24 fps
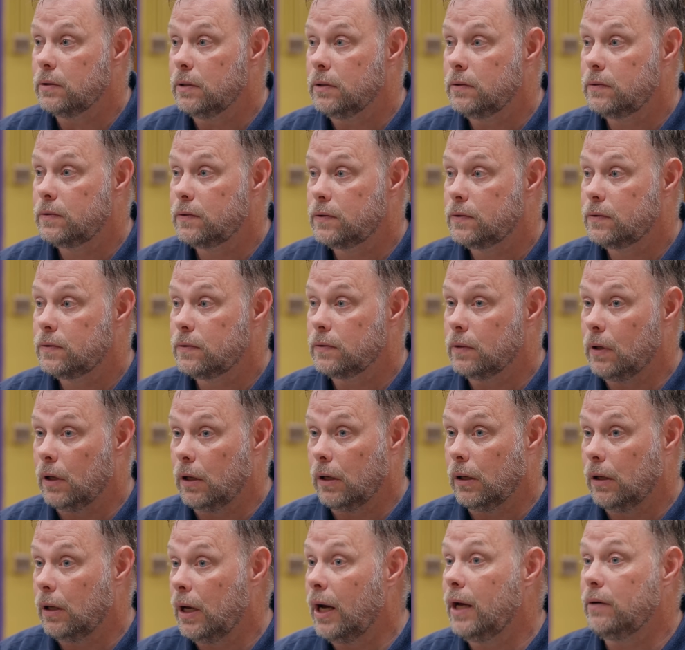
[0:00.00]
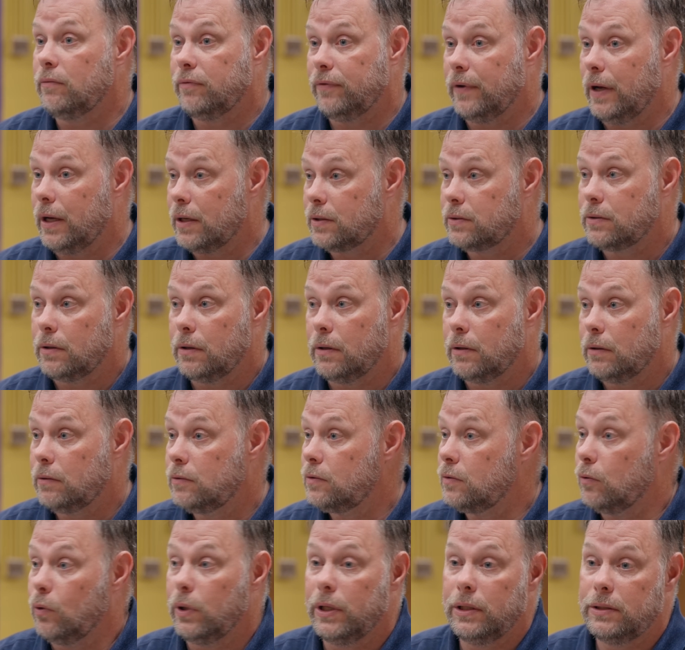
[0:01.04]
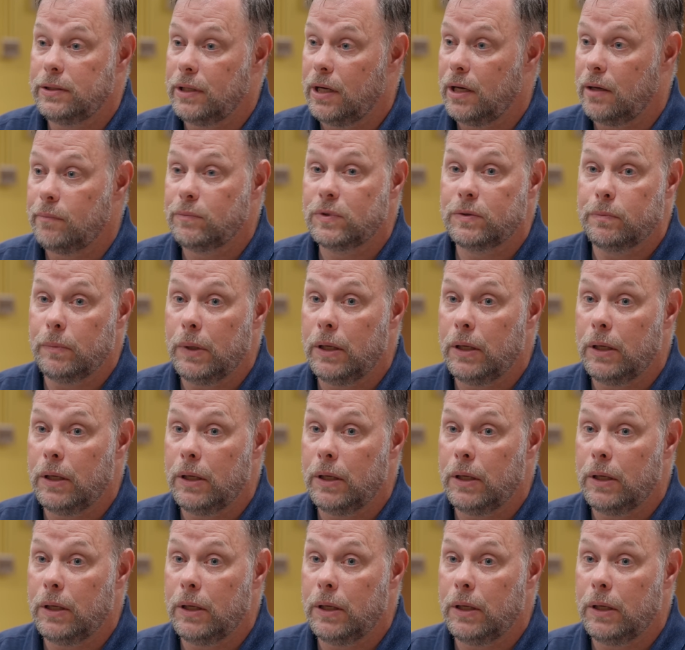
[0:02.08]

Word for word: It's a lot faster, 20 times